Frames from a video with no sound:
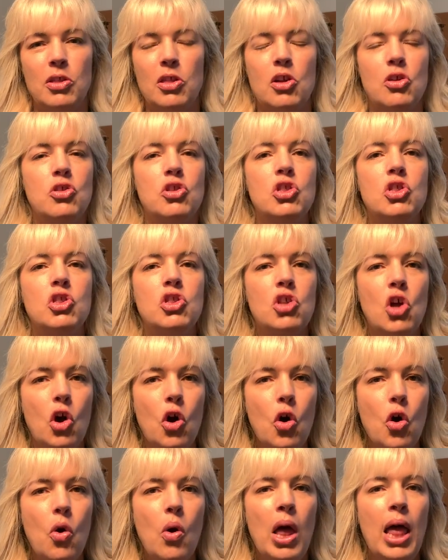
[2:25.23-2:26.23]
There's
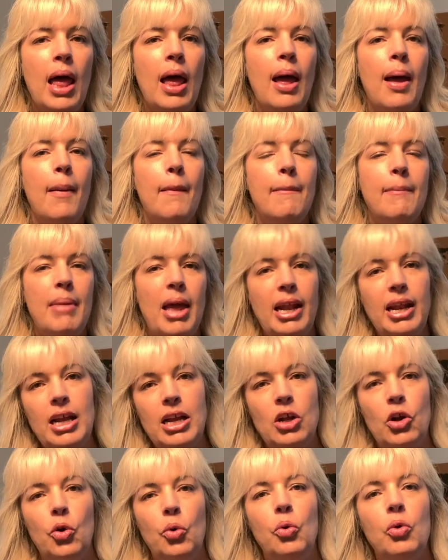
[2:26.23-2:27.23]
so many
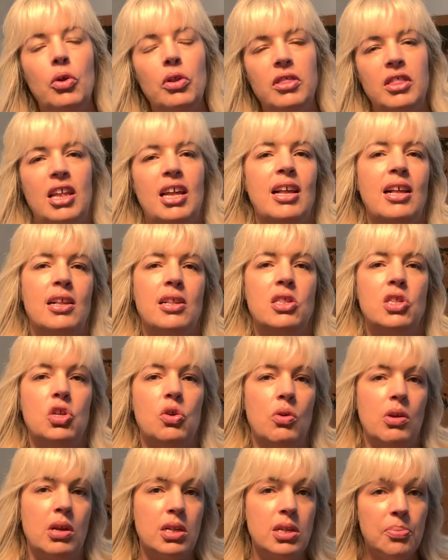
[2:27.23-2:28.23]
cool things
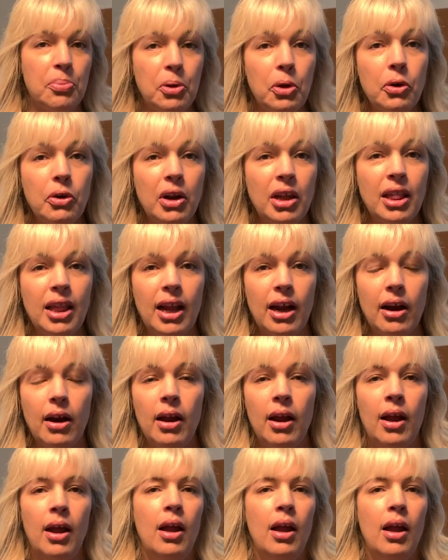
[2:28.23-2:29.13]
to explore in there.